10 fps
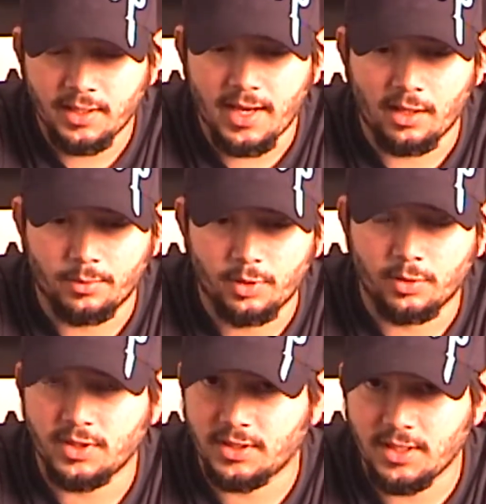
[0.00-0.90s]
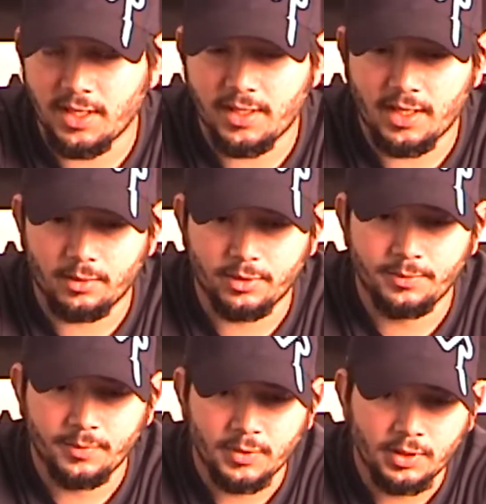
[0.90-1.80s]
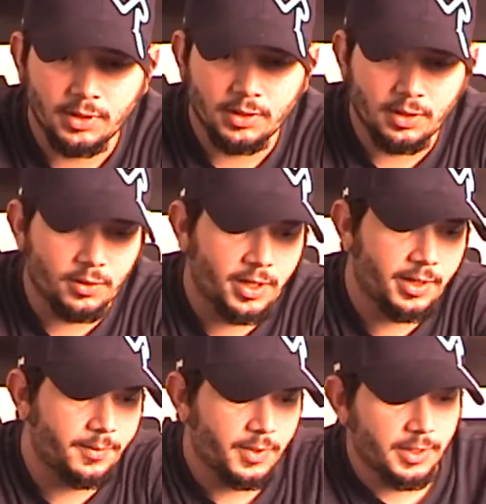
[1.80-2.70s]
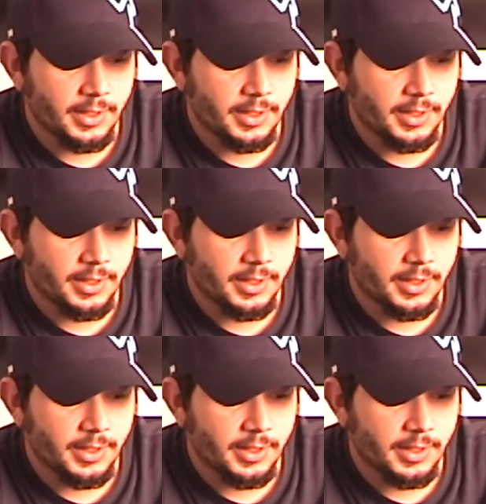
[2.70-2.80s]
caliber or 69 caliber. Okay.